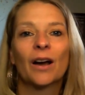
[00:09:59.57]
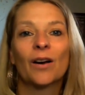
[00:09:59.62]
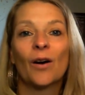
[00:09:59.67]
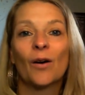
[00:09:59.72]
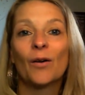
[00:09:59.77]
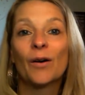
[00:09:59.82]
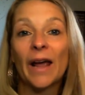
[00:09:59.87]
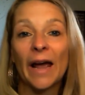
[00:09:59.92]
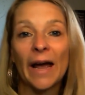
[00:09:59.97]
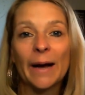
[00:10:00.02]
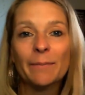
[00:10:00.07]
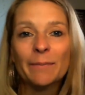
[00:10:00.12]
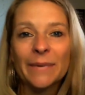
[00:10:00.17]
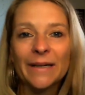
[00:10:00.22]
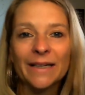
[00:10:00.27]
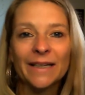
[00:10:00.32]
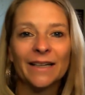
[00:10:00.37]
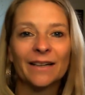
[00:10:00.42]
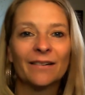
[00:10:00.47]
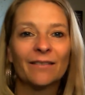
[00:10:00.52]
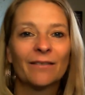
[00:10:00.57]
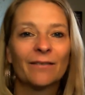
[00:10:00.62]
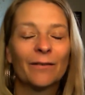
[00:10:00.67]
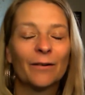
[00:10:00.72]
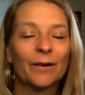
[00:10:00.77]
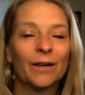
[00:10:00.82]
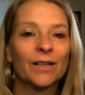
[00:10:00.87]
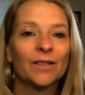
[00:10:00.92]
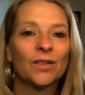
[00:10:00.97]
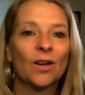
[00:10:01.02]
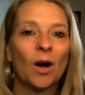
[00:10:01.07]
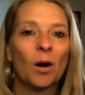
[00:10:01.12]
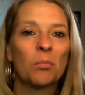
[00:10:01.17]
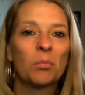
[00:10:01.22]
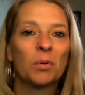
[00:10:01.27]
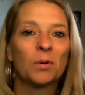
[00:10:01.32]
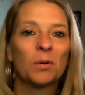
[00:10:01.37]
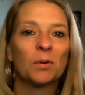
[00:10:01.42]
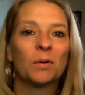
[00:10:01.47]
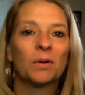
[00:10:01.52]
go camping, for
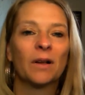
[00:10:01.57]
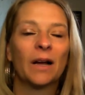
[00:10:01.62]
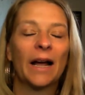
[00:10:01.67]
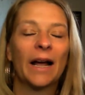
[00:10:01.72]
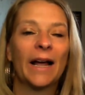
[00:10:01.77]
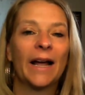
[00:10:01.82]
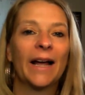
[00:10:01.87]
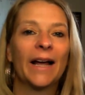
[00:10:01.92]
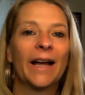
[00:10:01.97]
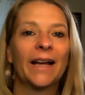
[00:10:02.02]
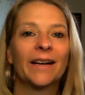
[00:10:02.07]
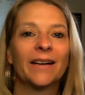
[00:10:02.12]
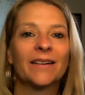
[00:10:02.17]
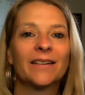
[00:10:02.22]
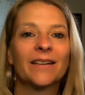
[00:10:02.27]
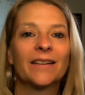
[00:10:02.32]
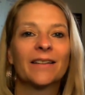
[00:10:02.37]
example, and